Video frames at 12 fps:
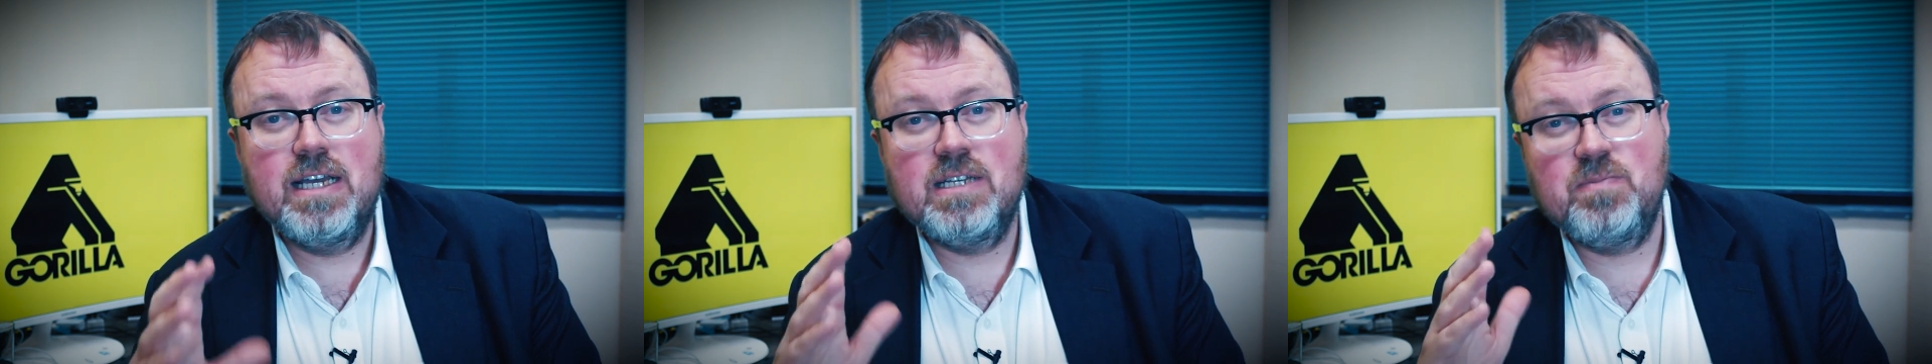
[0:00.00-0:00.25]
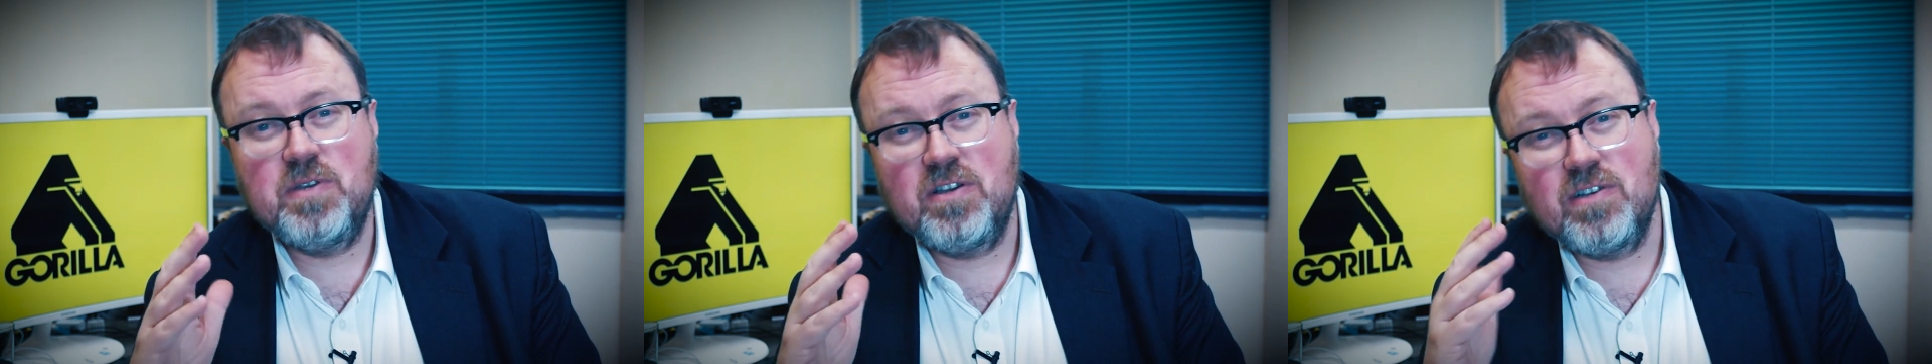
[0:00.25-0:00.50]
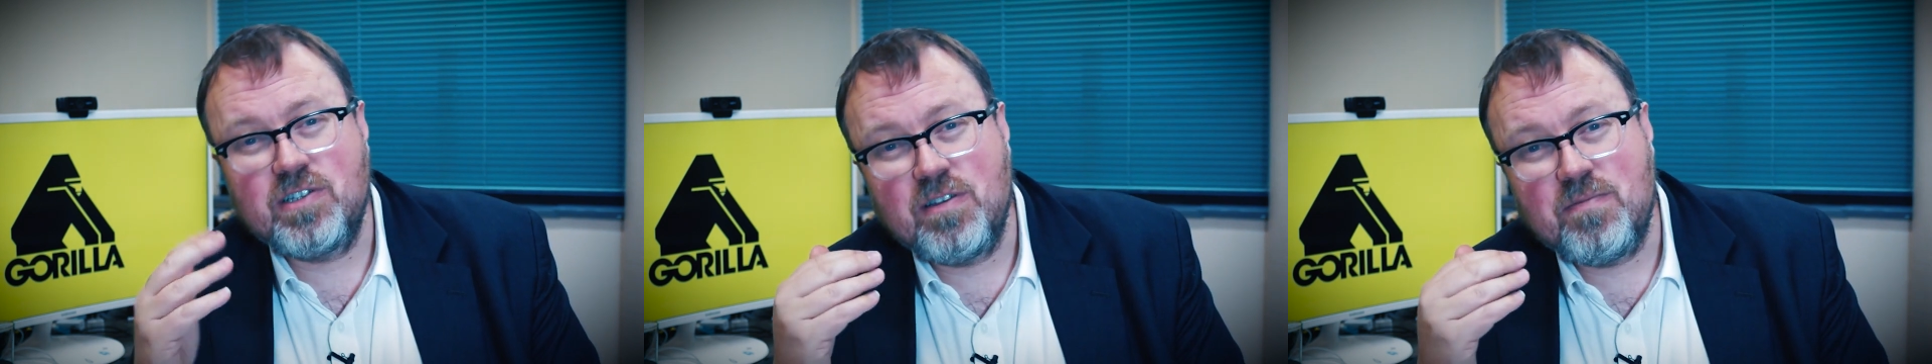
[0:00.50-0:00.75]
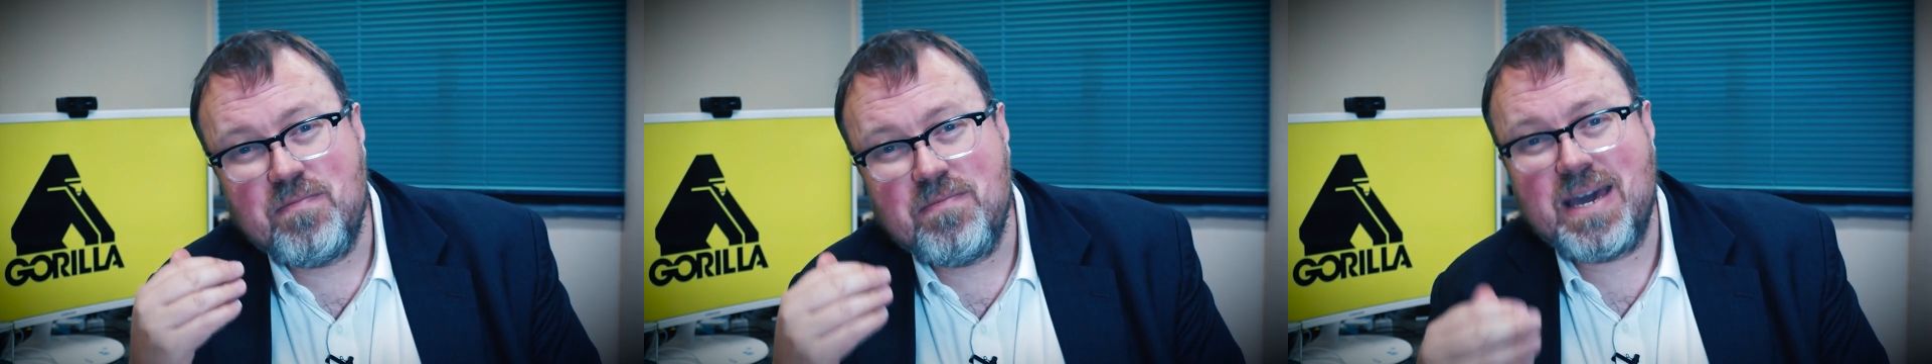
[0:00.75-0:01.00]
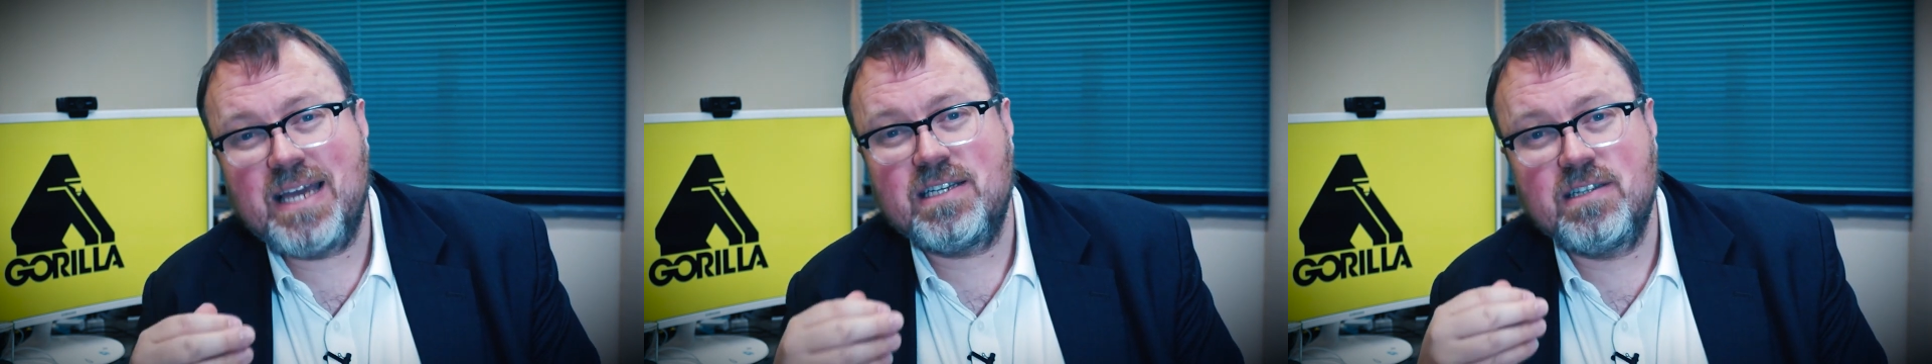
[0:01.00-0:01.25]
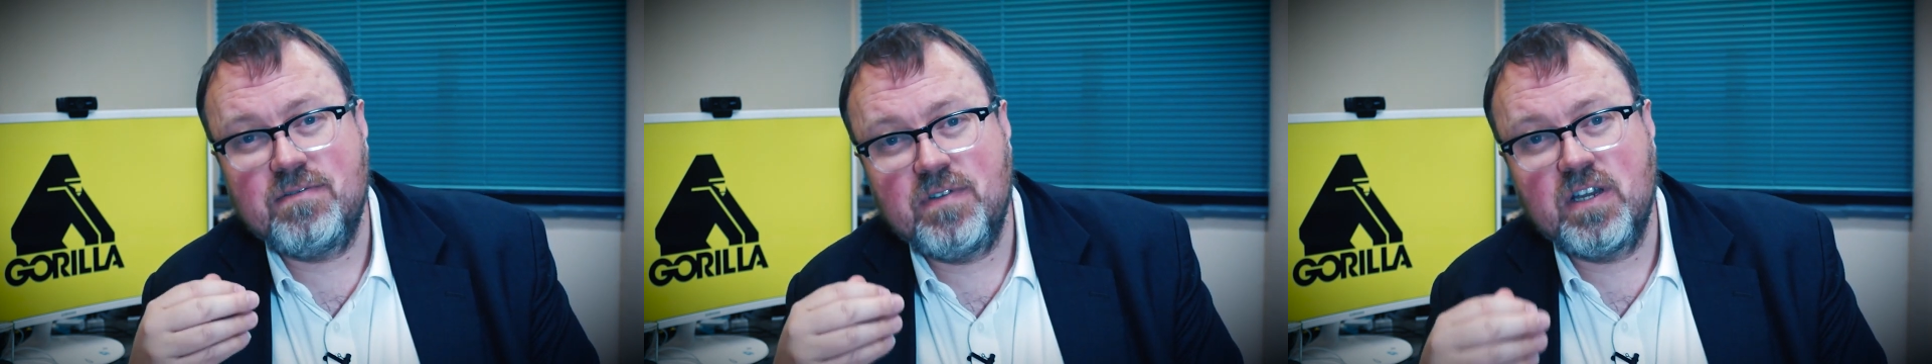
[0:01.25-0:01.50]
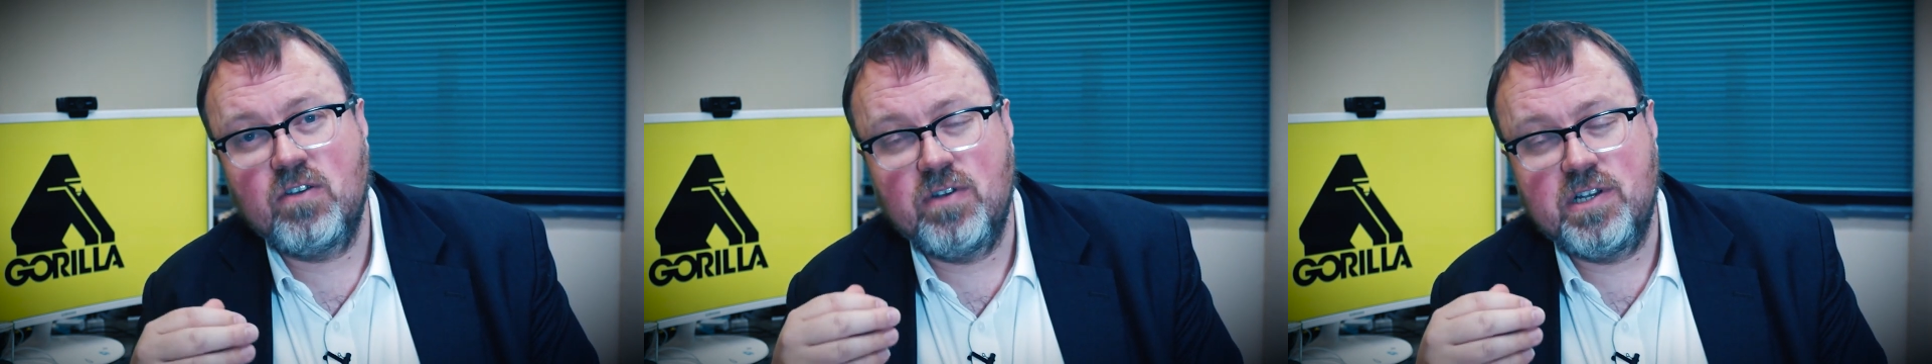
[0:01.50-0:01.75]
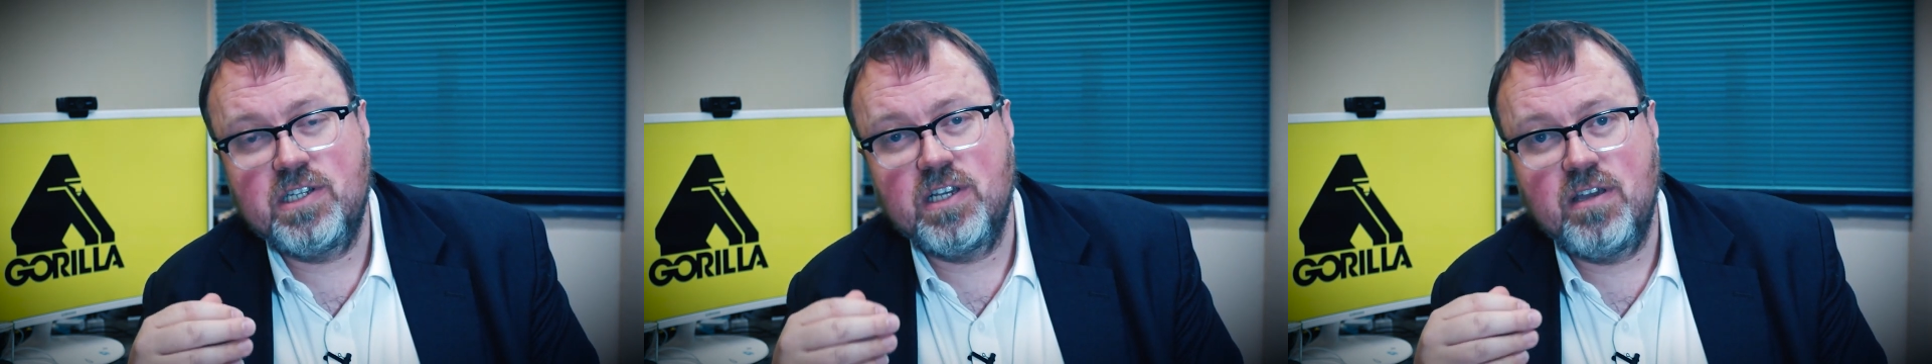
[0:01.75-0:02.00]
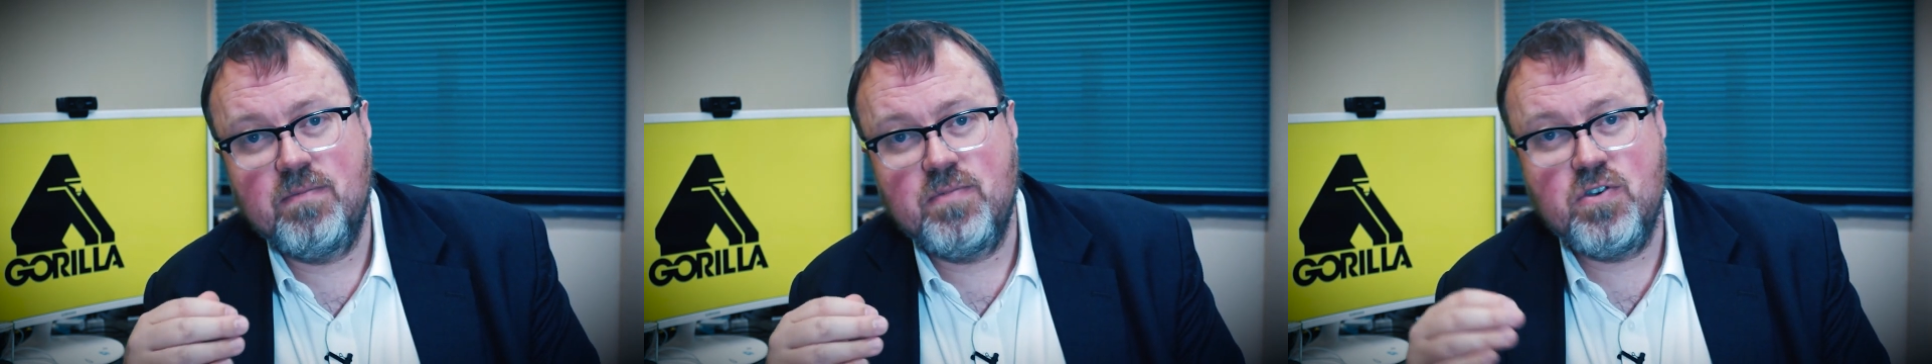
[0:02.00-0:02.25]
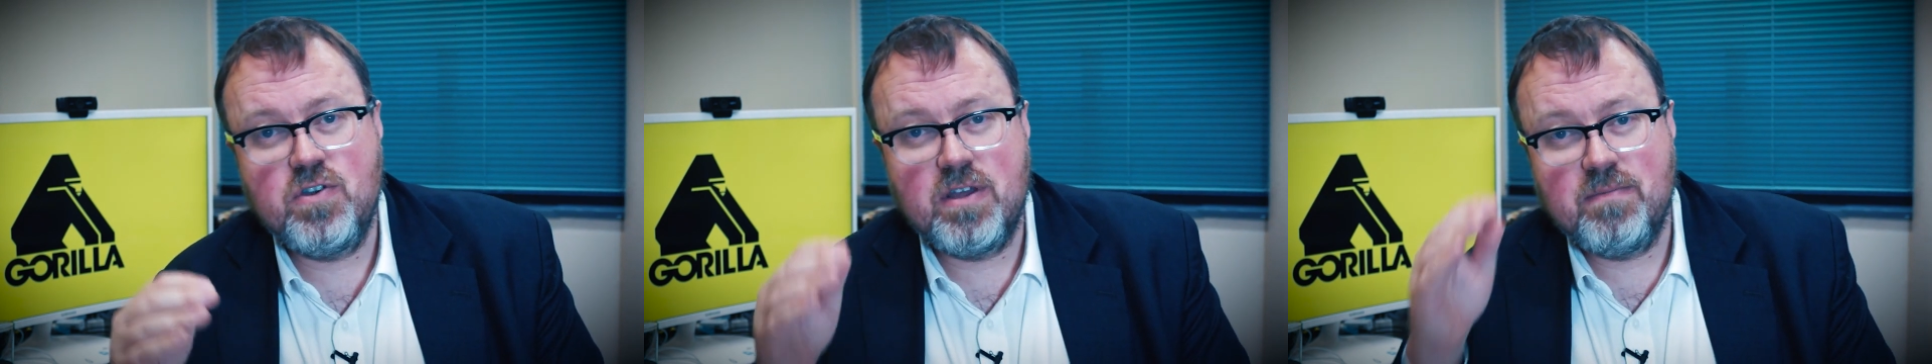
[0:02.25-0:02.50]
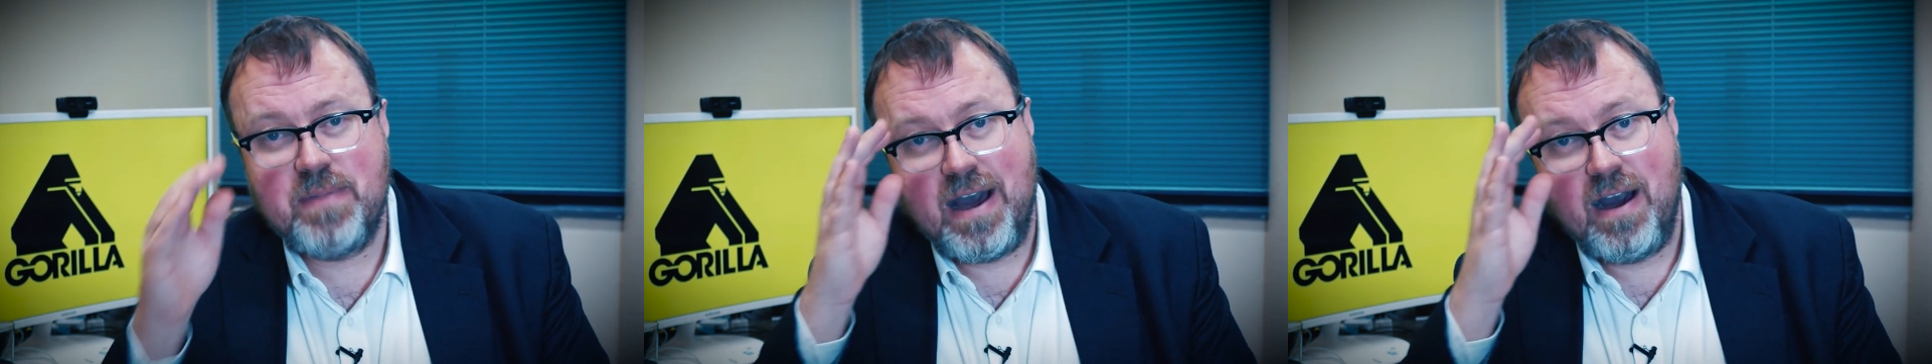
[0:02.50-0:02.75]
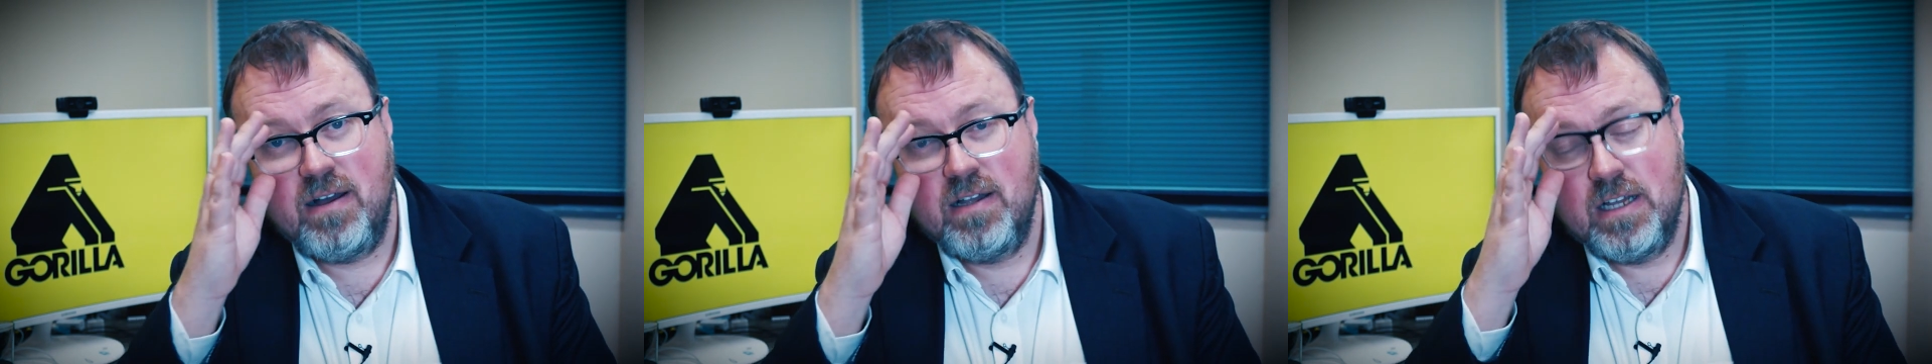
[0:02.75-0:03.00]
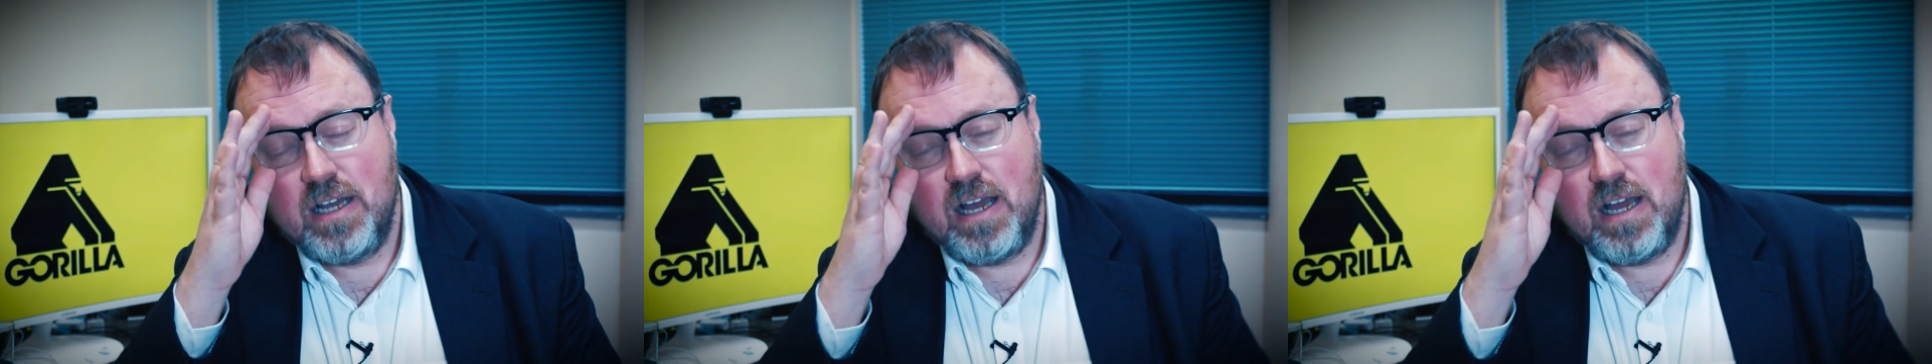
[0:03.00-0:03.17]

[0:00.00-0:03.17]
is because of the massive increase in computing power.